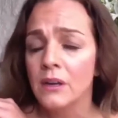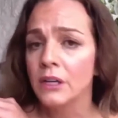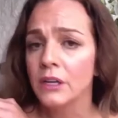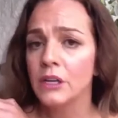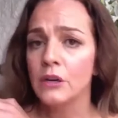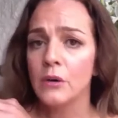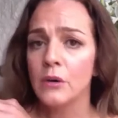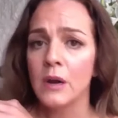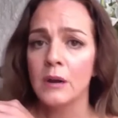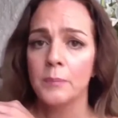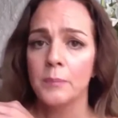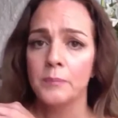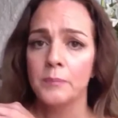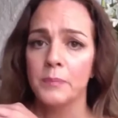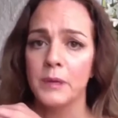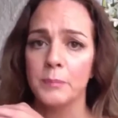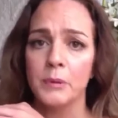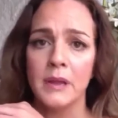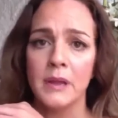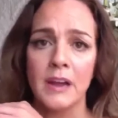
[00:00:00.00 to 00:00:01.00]
You know how
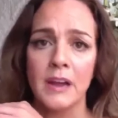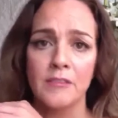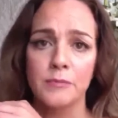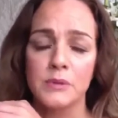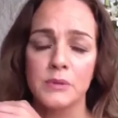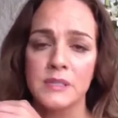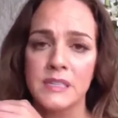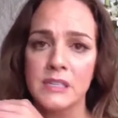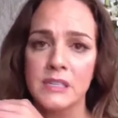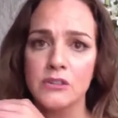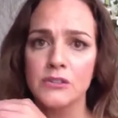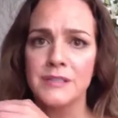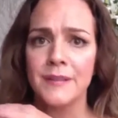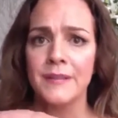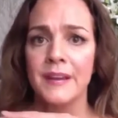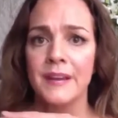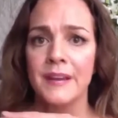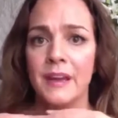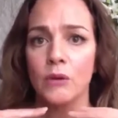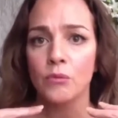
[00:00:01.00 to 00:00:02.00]
people have procedures and
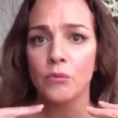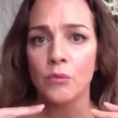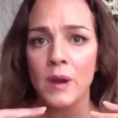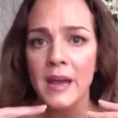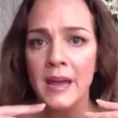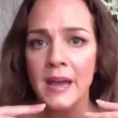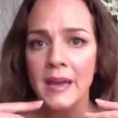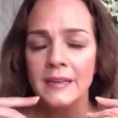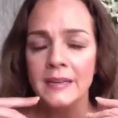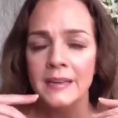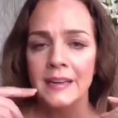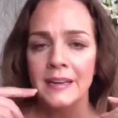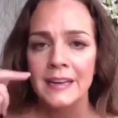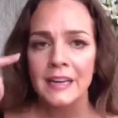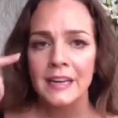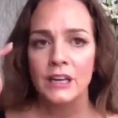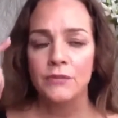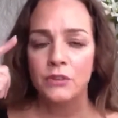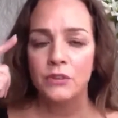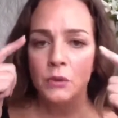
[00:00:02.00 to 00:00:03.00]
they get red.
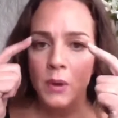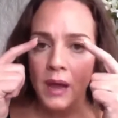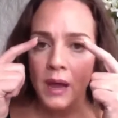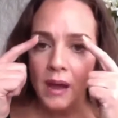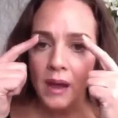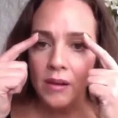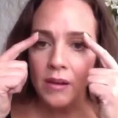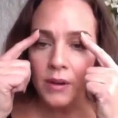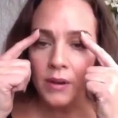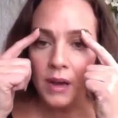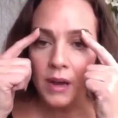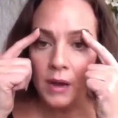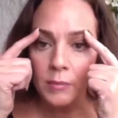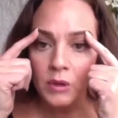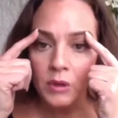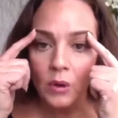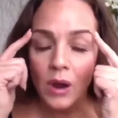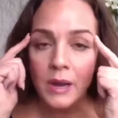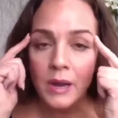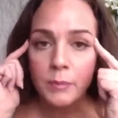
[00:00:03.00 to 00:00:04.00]
If you have
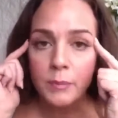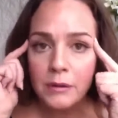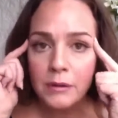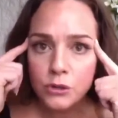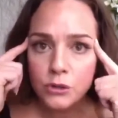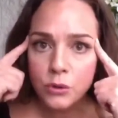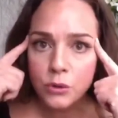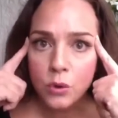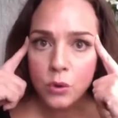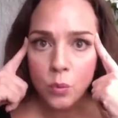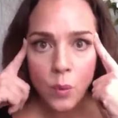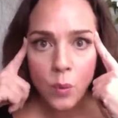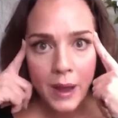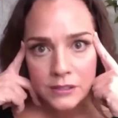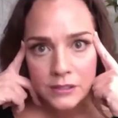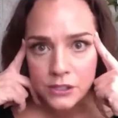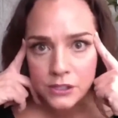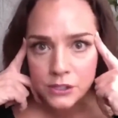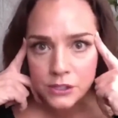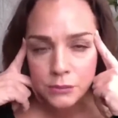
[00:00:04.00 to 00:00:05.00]
your eyebrows
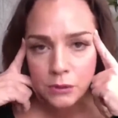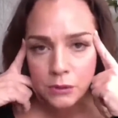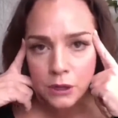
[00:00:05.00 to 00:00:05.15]
waxed too